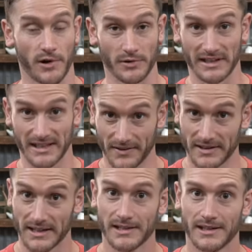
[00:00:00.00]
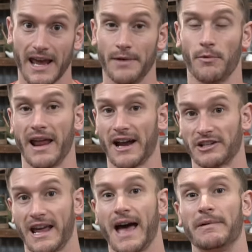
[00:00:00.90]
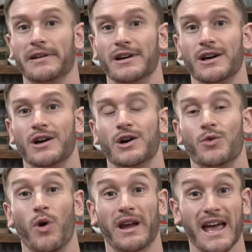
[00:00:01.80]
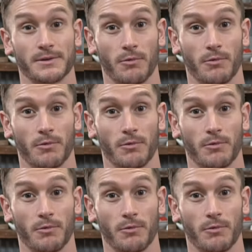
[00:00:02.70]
protein synthesis and what actually happened. Well, guess